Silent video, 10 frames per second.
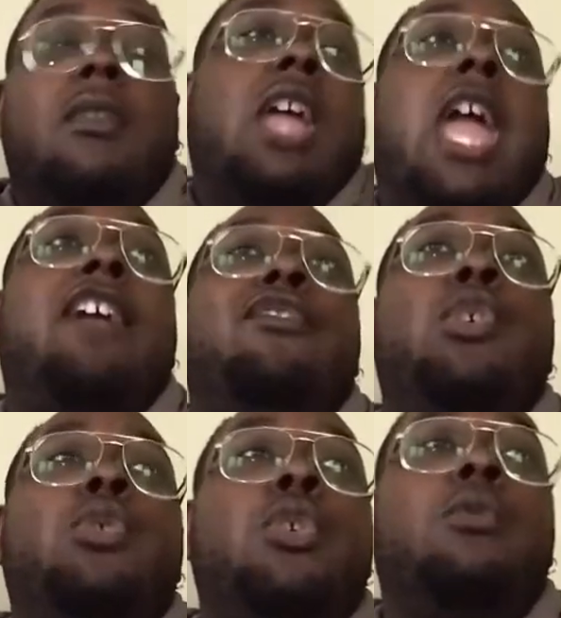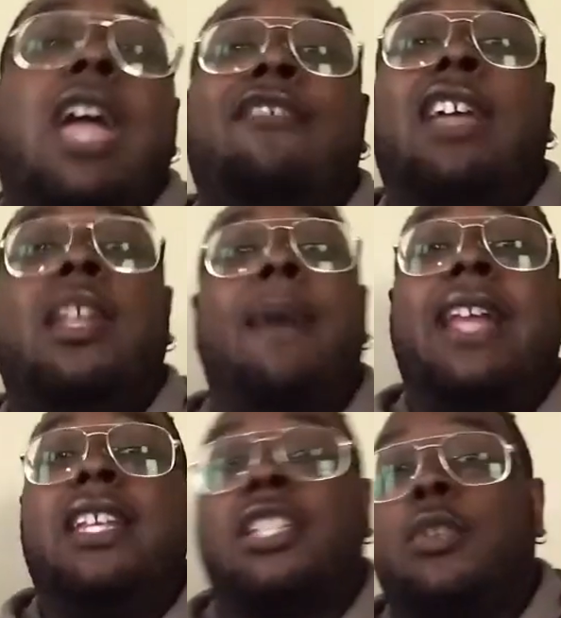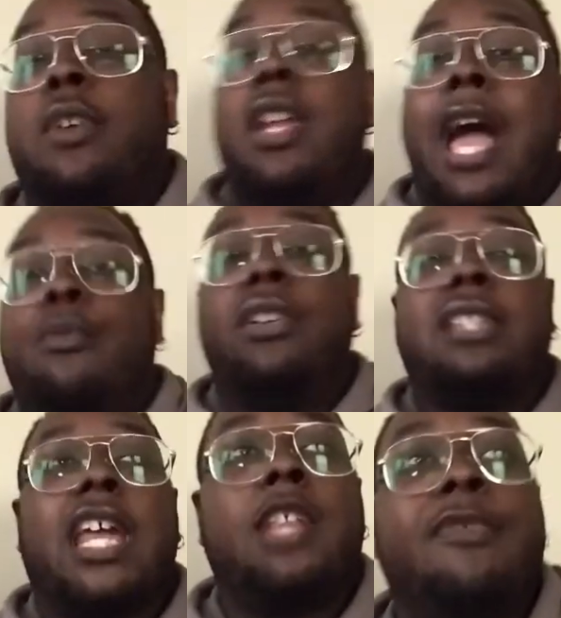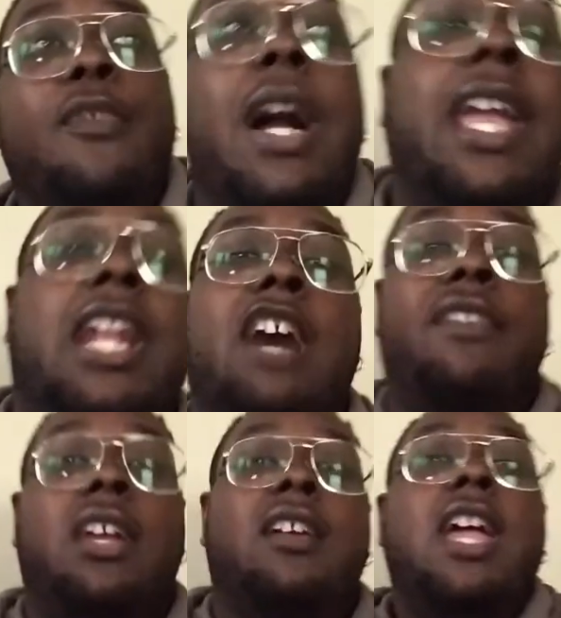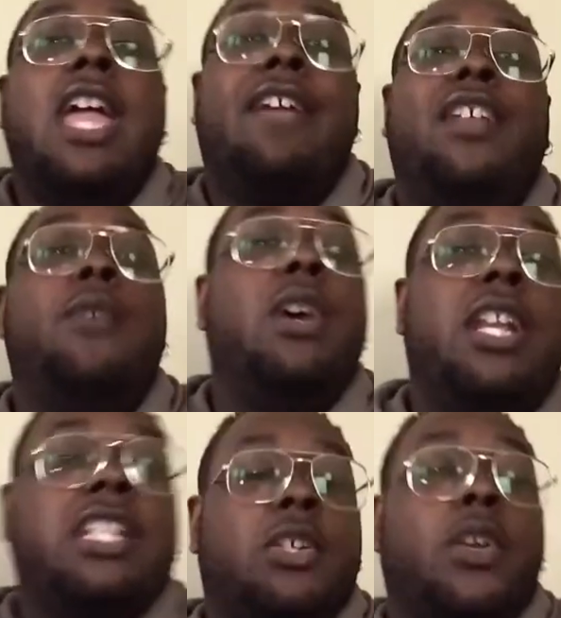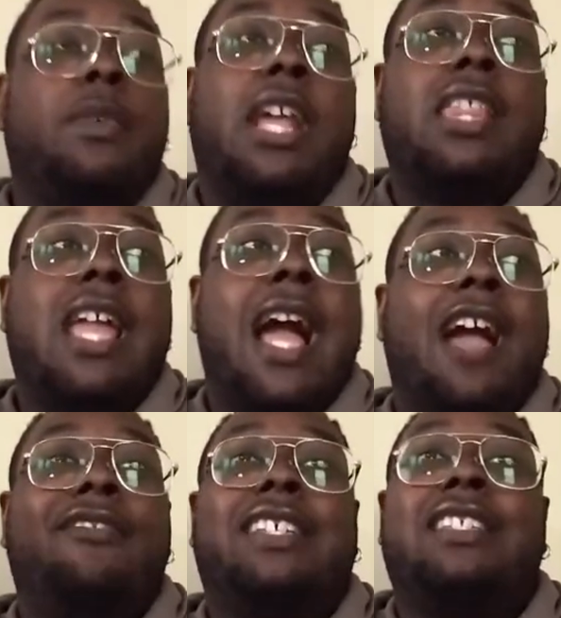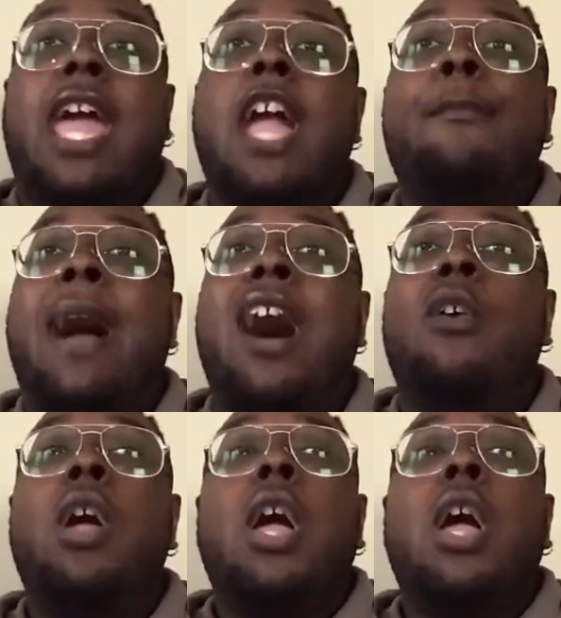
If anybody disagree, I will say this before I get off here. If anyone disagree with anything I have to say about